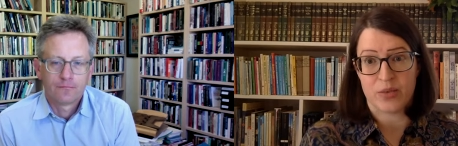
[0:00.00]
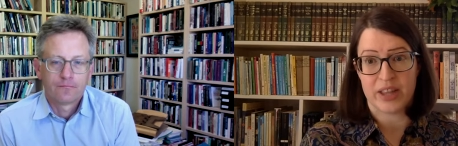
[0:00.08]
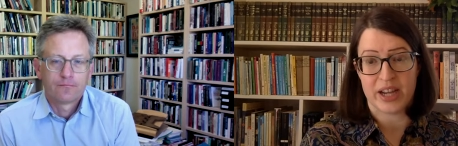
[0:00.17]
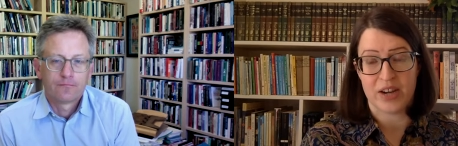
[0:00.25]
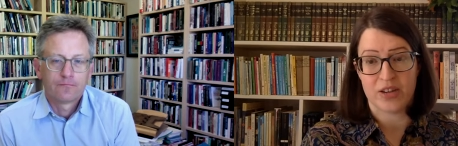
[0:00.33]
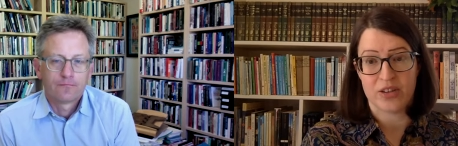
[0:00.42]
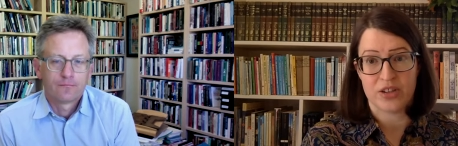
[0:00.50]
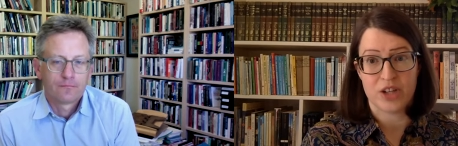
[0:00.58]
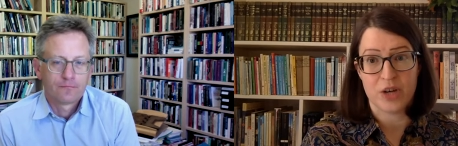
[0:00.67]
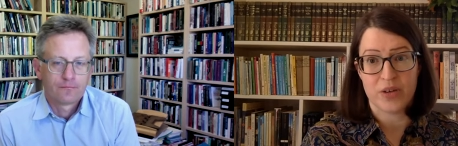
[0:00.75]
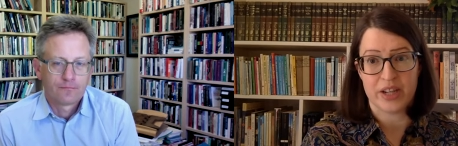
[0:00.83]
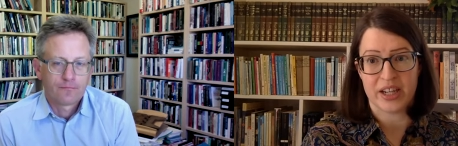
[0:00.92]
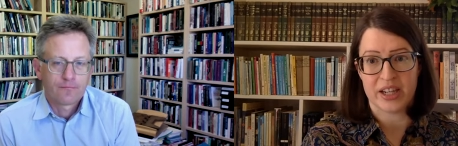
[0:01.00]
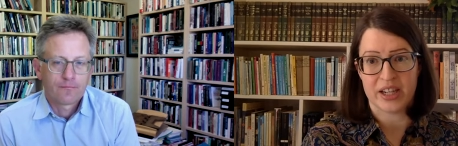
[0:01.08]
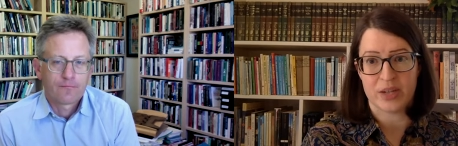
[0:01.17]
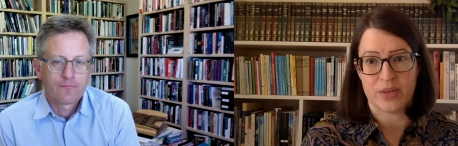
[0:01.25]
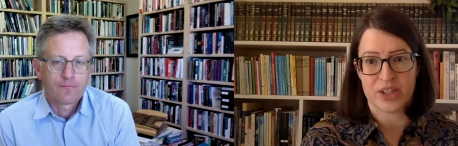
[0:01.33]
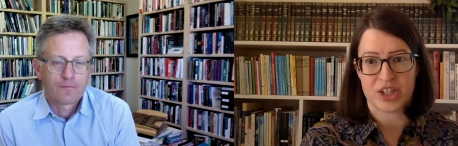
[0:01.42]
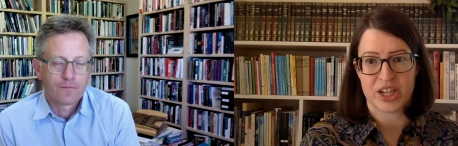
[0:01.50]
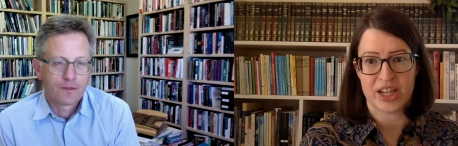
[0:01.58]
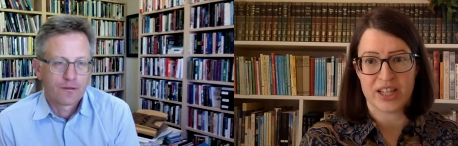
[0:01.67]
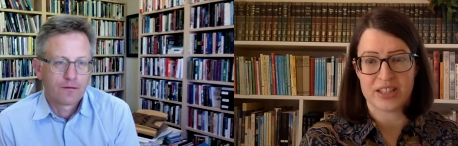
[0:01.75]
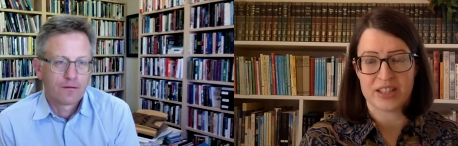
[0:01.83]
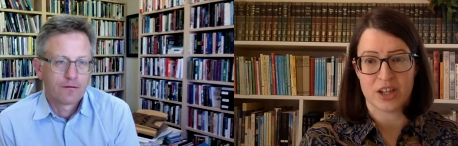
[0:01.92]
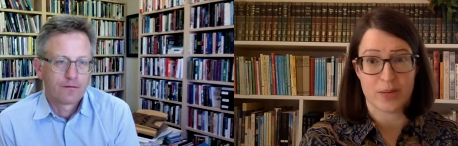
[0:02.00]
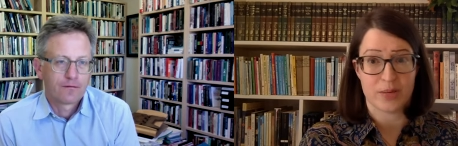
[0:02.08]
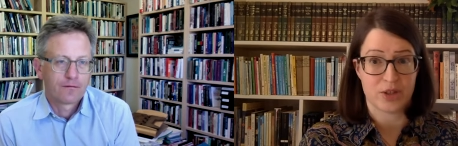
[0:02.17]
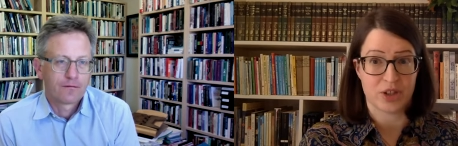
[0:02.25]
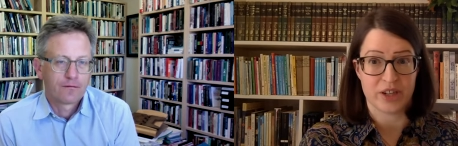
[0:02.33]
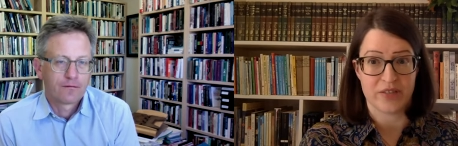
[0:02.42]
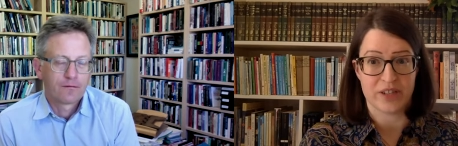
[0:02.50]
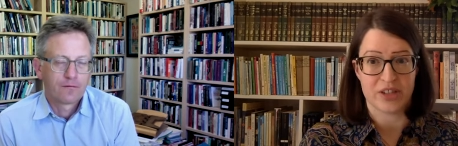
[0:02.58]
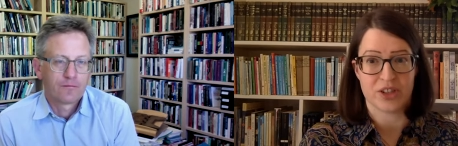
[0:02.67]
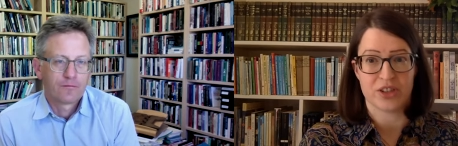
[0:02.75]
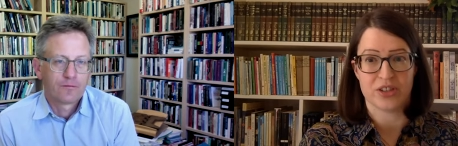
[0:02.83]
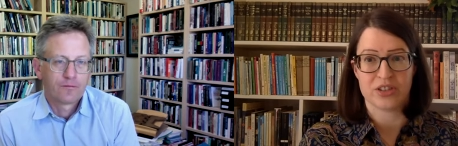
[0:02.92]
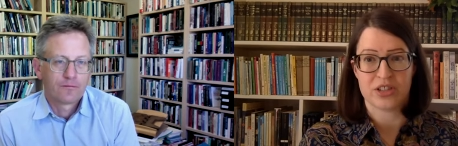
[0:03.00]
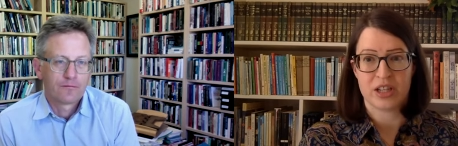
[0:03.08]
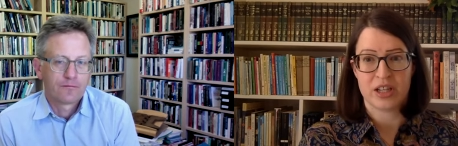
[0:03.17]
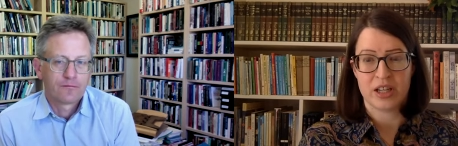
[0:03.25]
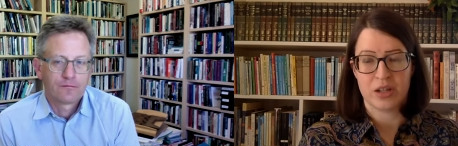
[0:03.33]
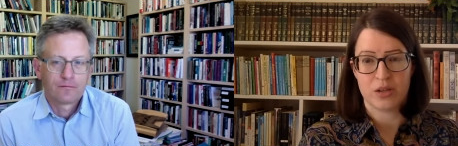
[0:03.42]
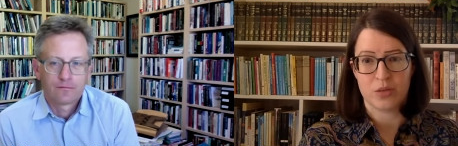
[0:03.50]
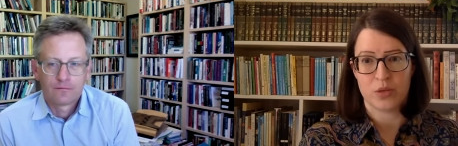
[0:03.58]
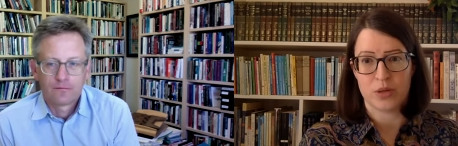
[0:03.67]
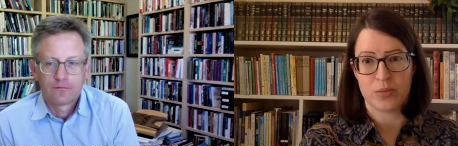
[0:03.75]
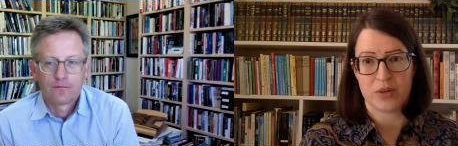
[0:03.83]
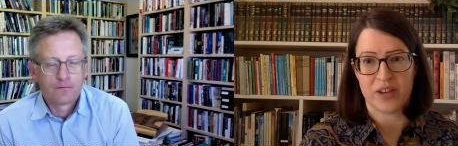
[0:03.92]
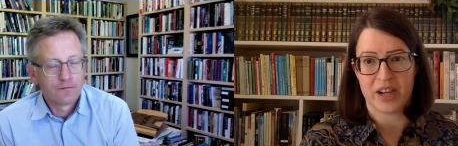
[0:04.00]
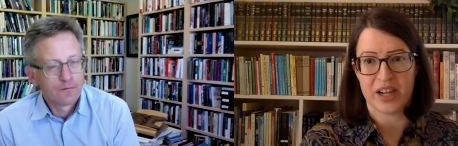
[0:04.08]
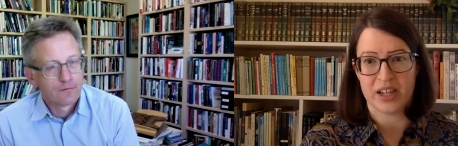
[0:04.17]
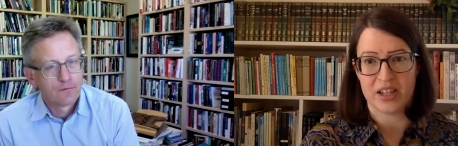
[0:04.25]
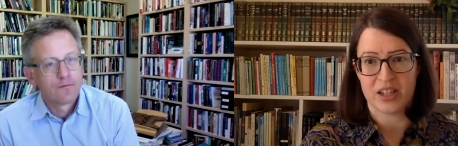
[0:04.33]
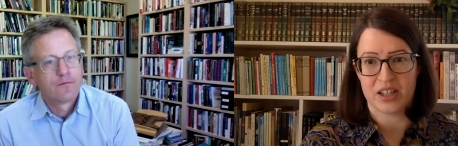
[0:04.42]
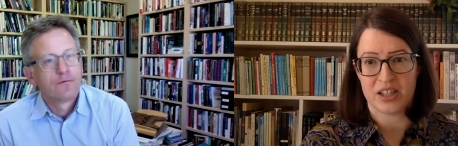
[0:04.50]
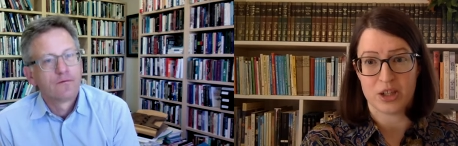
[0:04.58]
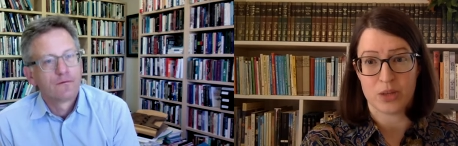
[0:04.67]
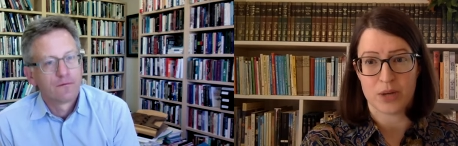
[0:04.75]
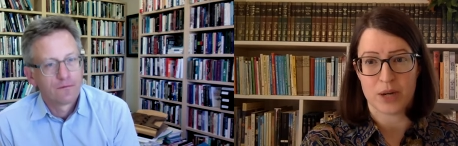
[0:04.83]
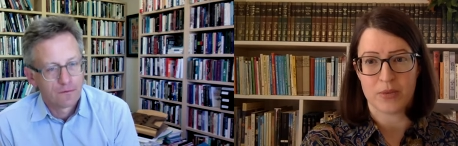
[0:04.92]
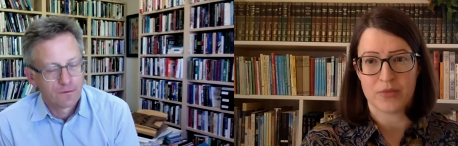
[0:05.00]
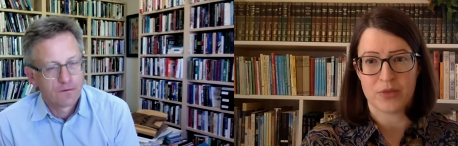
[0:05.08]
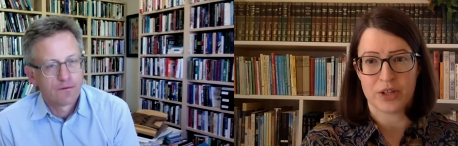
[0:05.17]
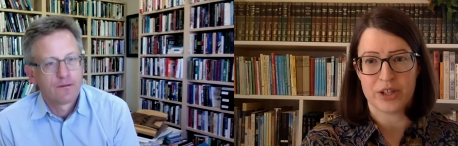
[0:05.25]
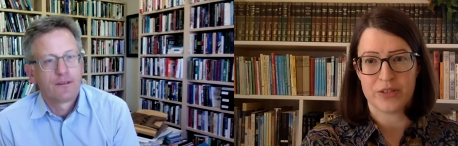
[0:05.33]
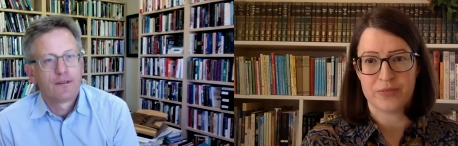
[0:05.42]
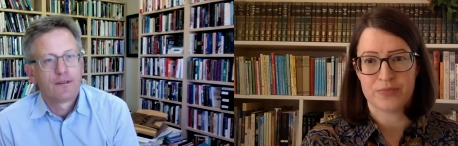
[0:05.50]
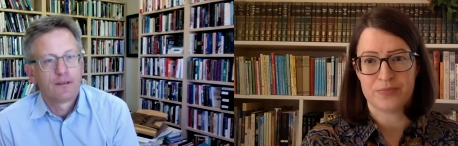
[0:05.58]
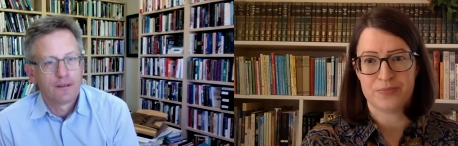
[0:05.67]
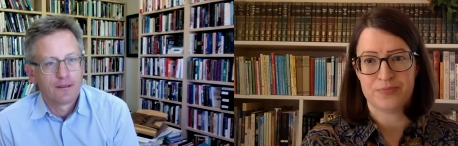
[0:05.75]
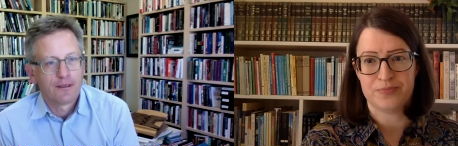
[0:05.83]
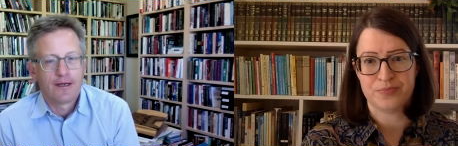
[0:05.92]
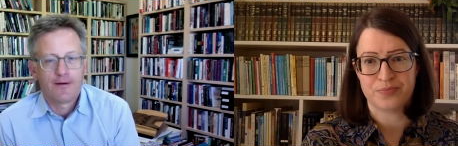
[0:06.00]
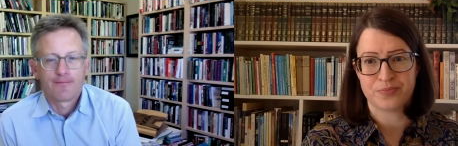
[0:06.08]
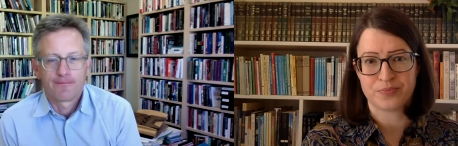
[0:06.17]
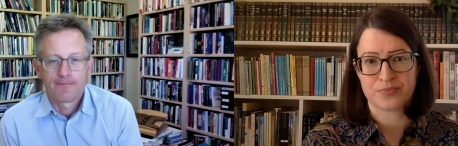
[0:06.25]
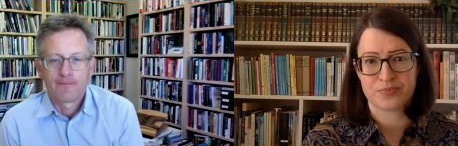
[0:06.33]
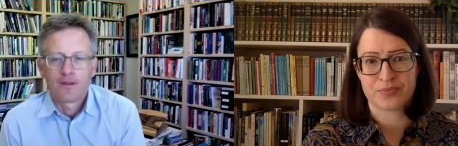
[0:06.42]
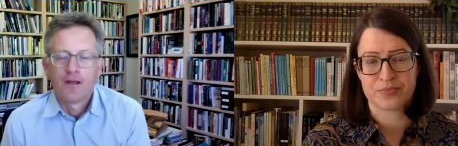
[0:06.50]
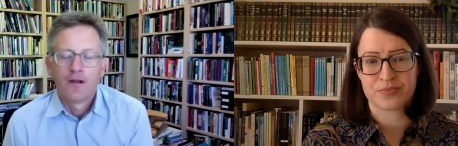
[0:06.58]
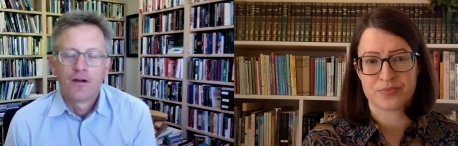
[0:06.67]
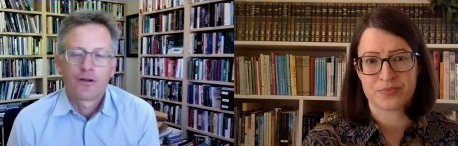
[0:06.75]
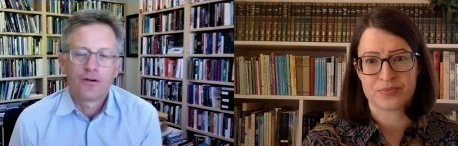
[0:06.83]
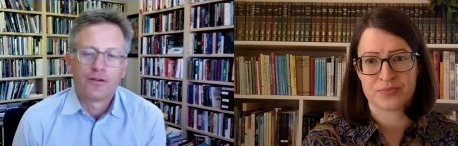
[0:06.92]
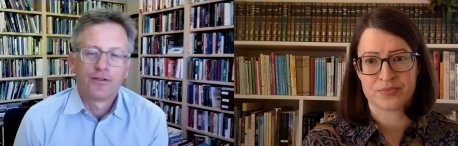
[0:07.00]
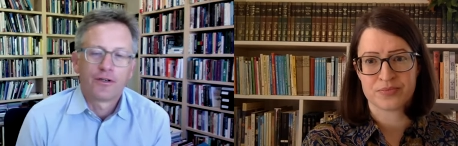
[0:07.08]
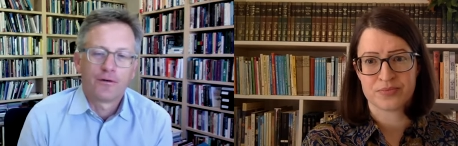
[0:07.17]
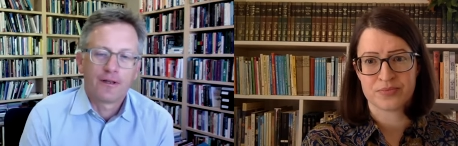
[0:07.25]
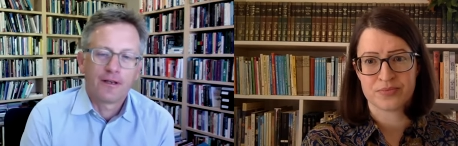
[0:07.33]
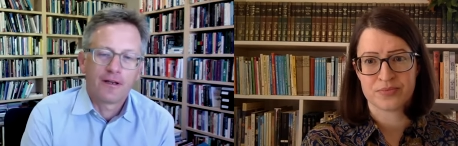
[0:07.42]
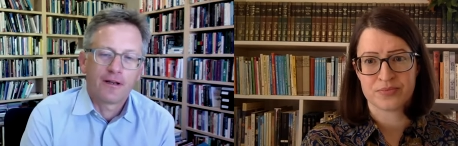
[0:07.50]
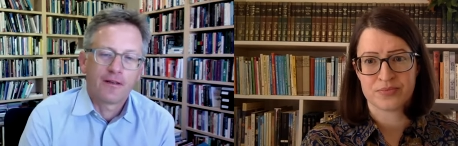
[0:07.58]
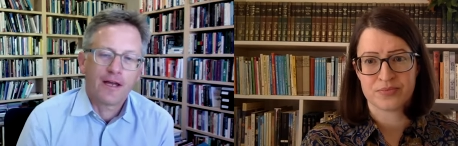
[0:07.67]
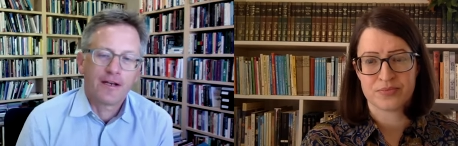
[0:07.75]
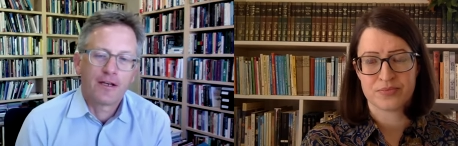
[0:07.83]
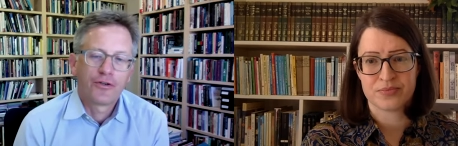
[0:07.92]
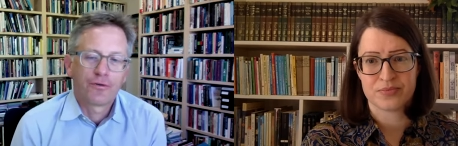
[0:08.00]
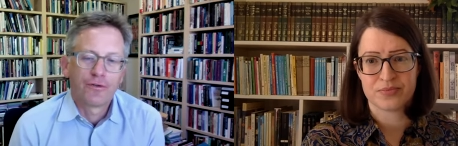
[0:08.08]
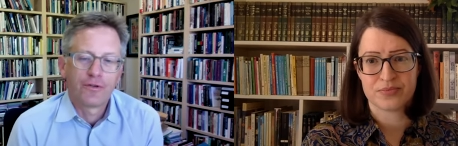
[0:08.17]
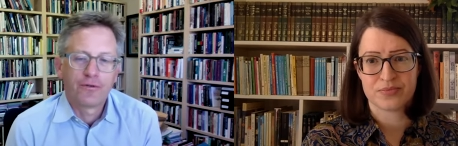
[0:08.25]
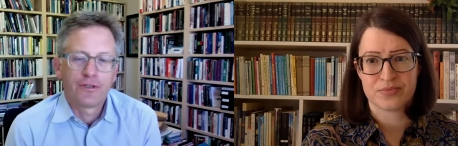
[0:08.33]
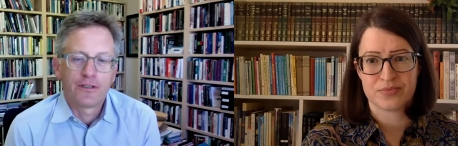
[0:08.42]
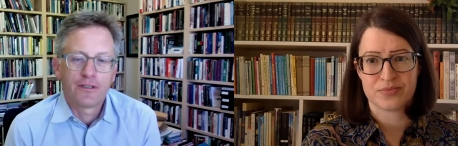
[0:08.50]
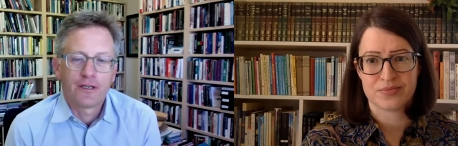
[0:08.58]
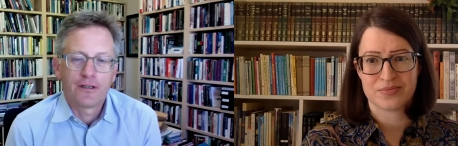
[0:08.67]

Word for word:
Speaker 1: without knowing it, in which case the arbitrary features would provide a legal problem for you.
Speaker 2: Yeah, good. So that introduces, at